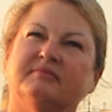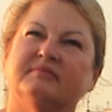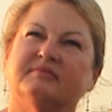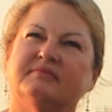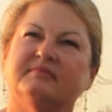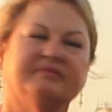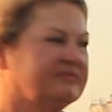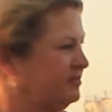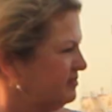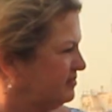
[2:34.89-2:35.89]

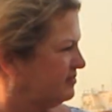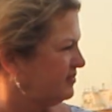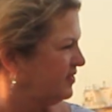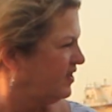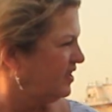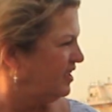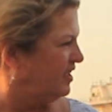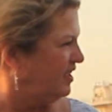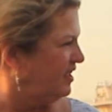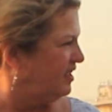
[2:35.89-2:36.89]

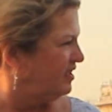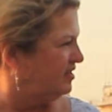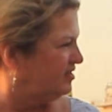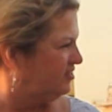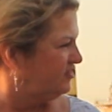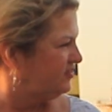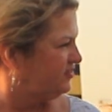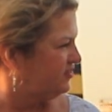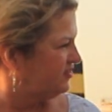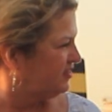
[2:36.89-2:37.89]

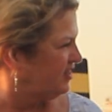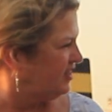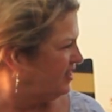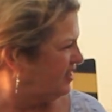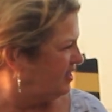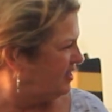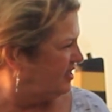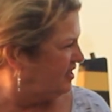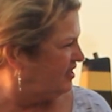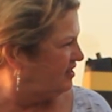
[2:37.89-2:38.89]
No words are spoken by the person on screen.